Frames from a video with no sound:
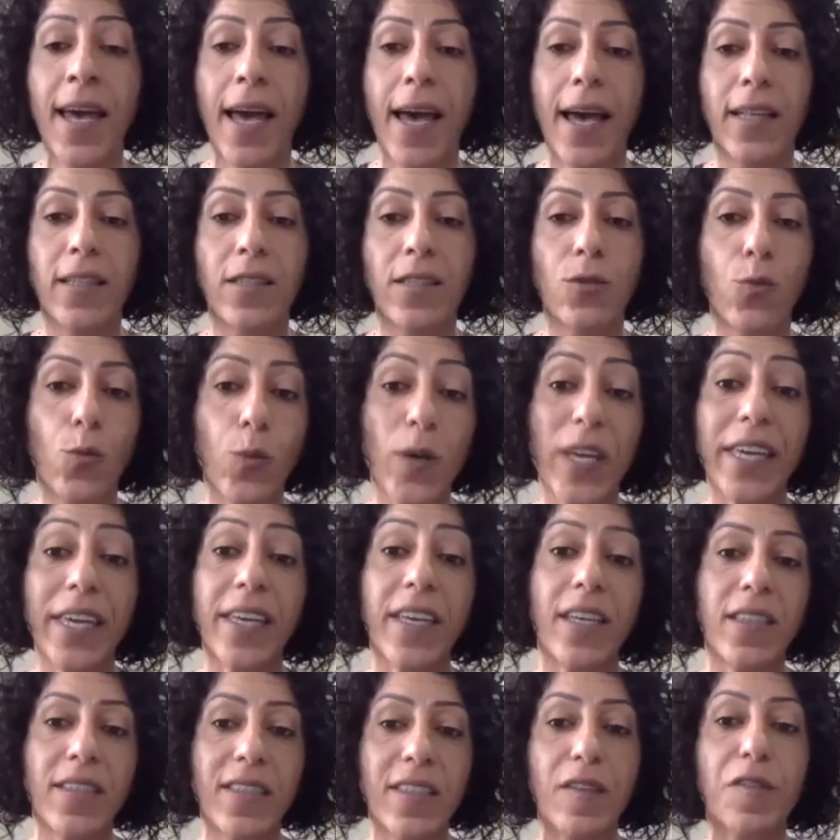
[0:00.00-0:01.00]
And
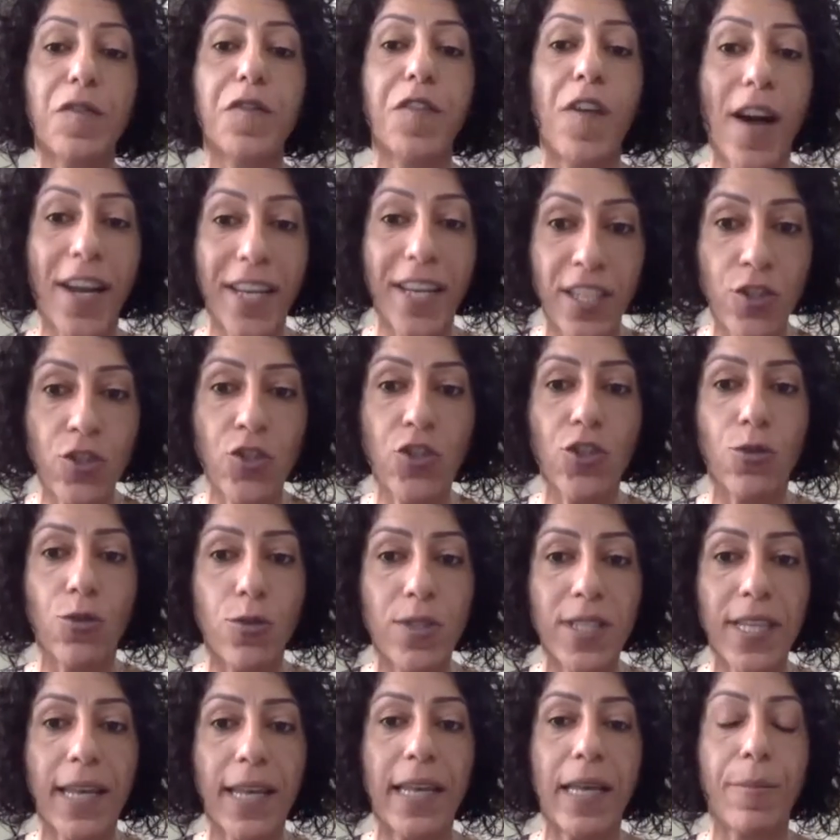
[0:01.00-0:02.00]
we define
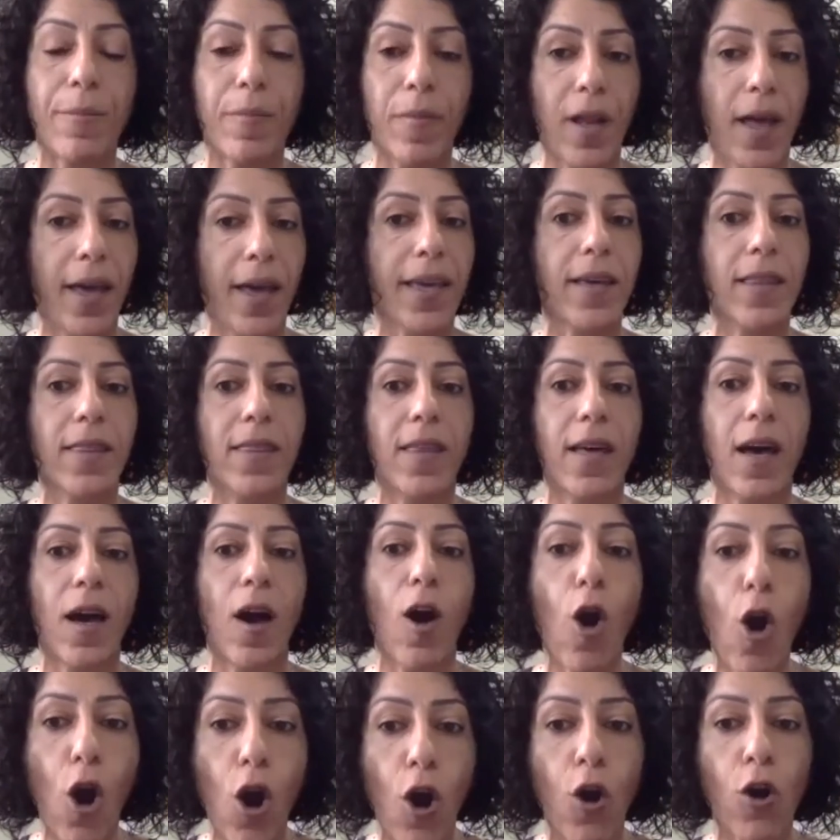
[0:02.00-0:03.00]
Jerusalem like the
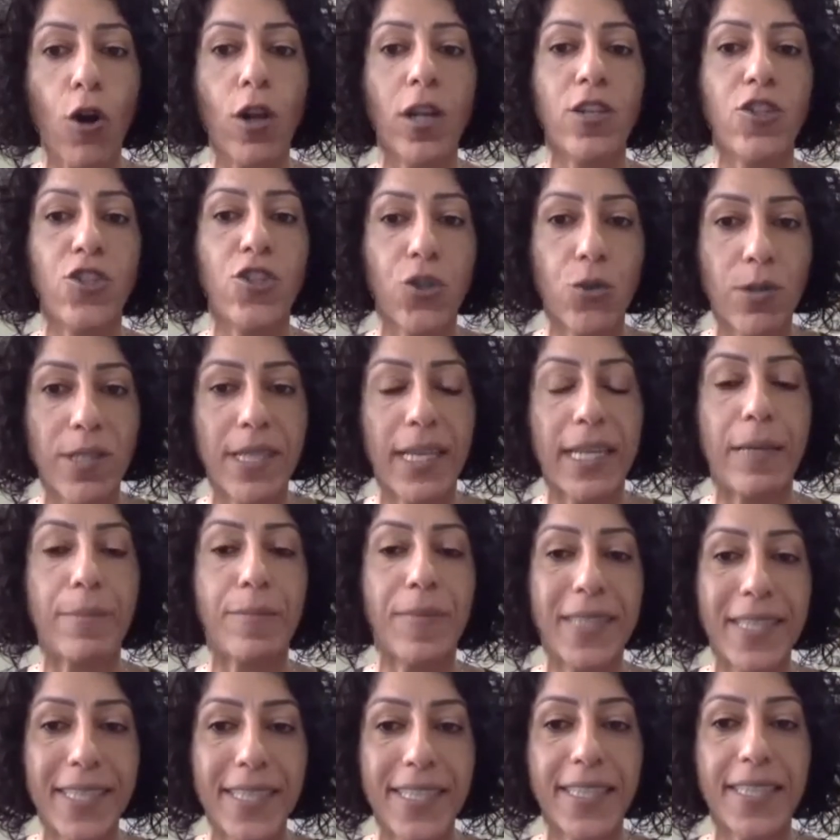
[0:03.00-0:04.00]
whole
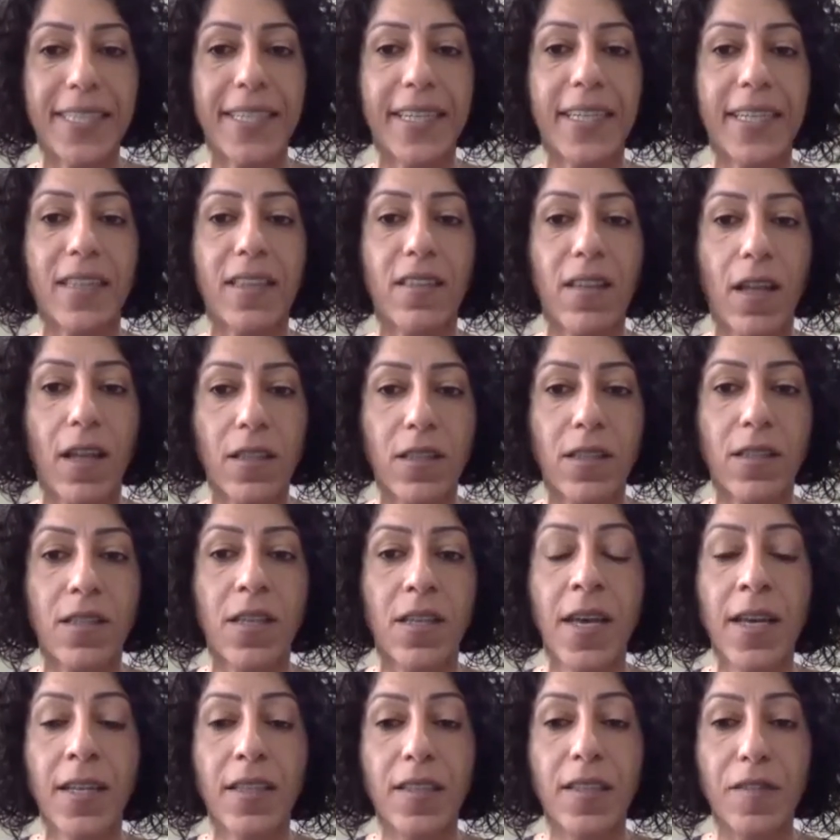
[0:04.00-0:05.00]
Jerusalem district, not
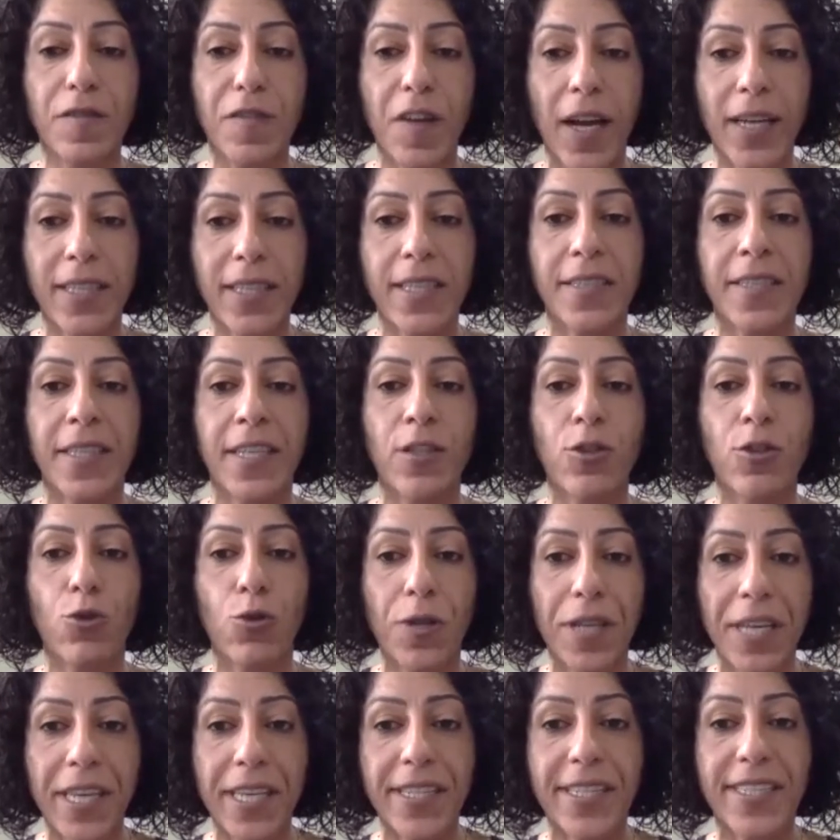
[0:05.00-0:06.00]
divided
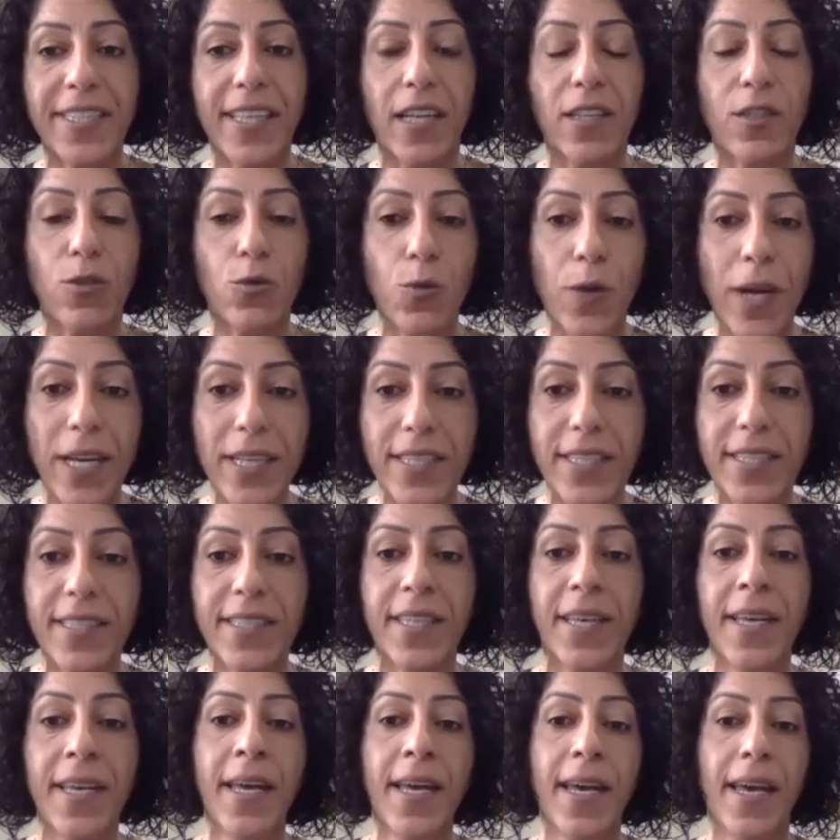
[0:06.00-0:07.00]
into east and west,
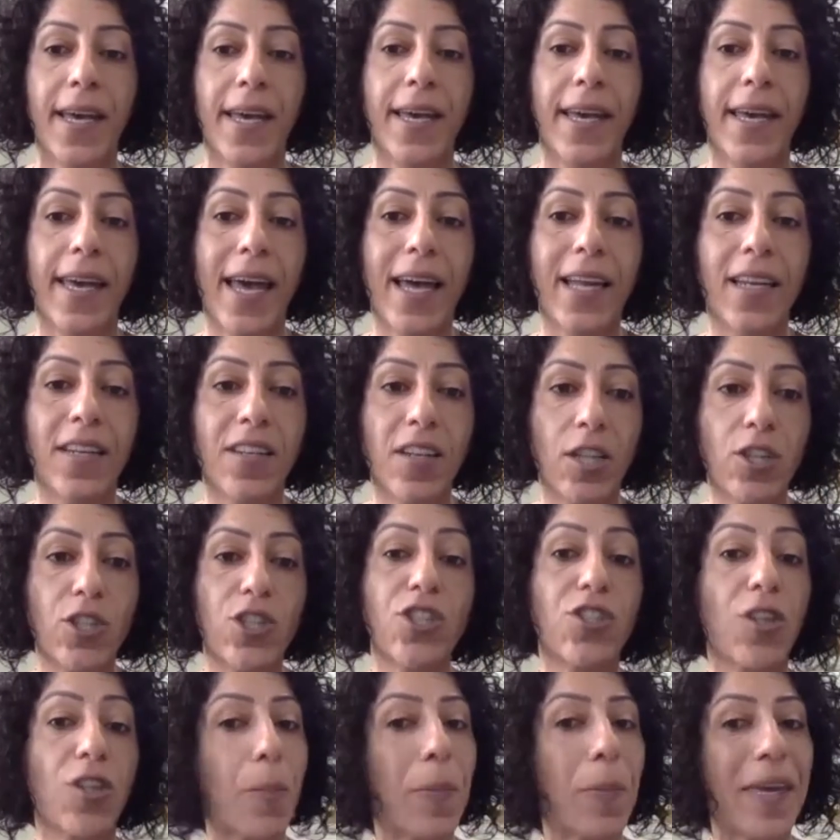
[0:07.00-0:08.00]
and not
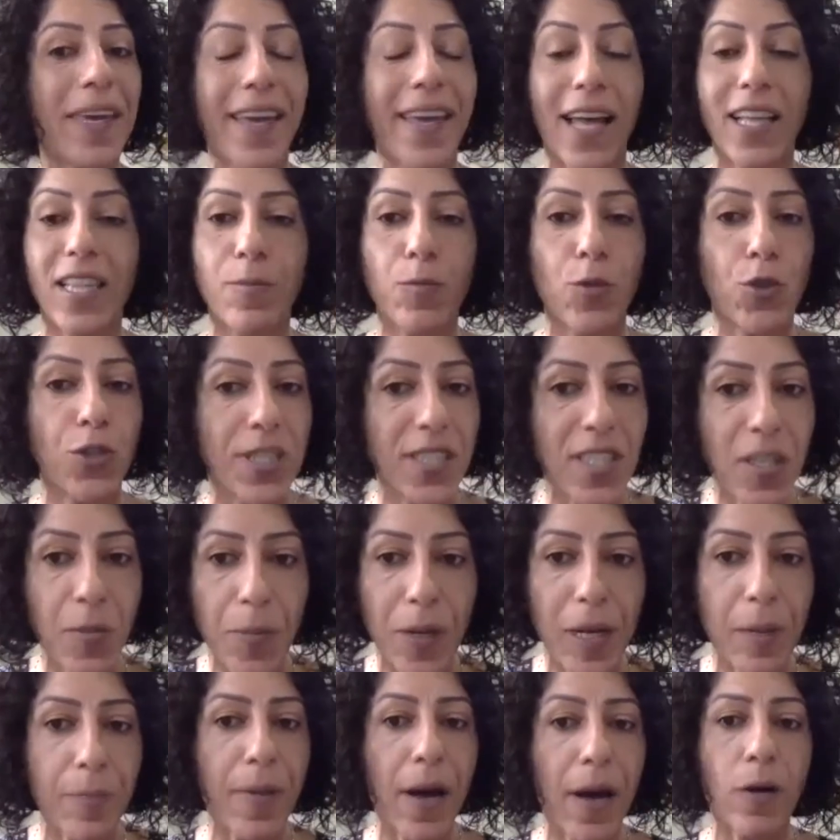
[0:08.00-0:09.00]
stopping at
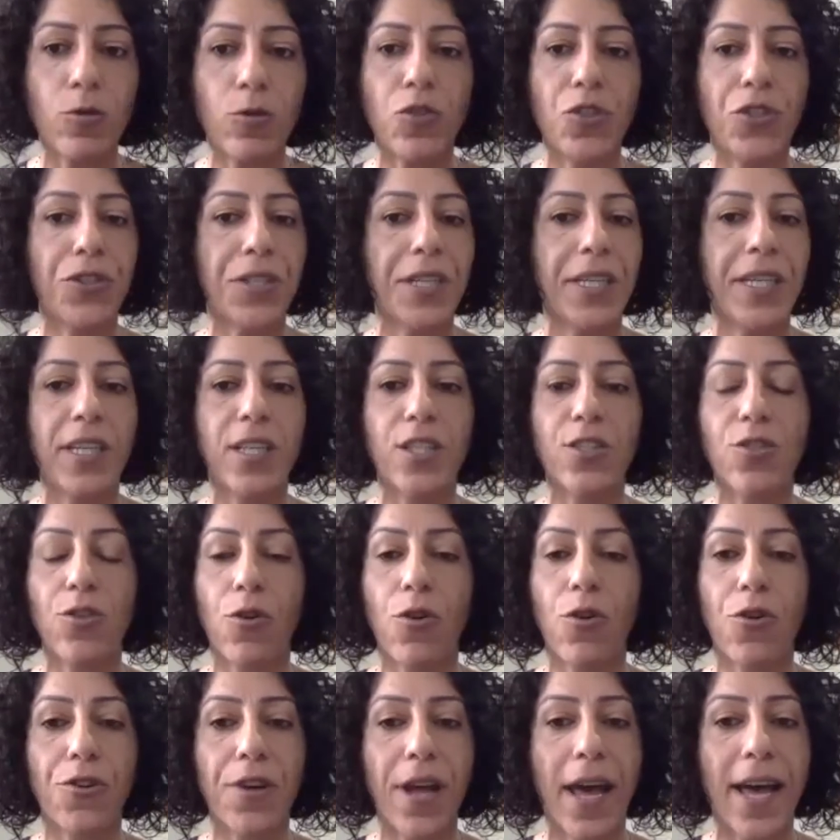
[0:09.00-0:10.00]
municipal boundaries
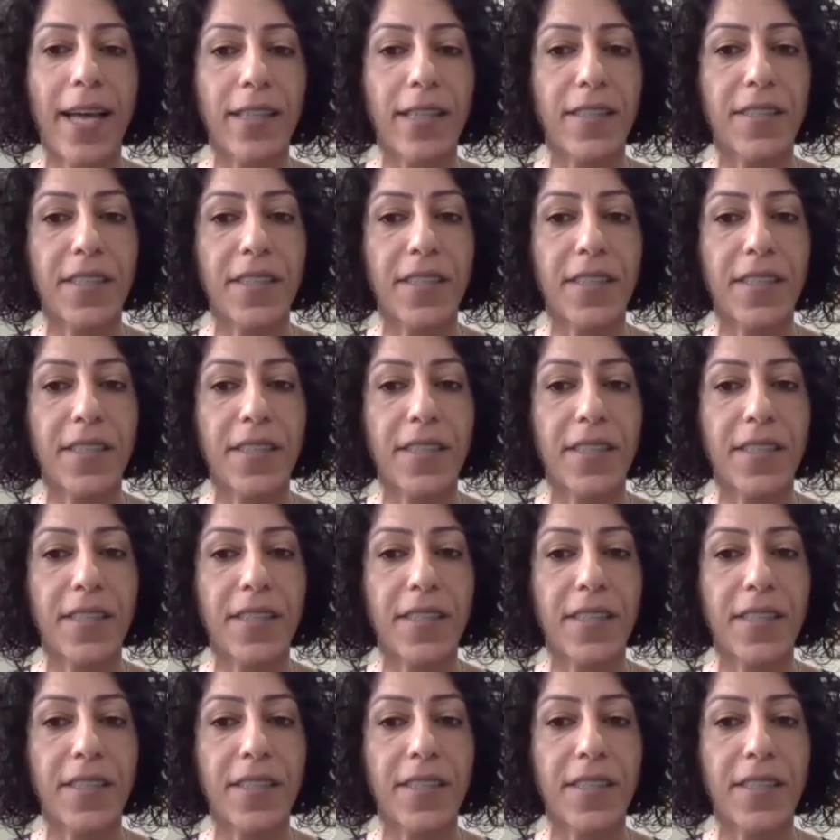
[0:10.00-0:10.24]
or at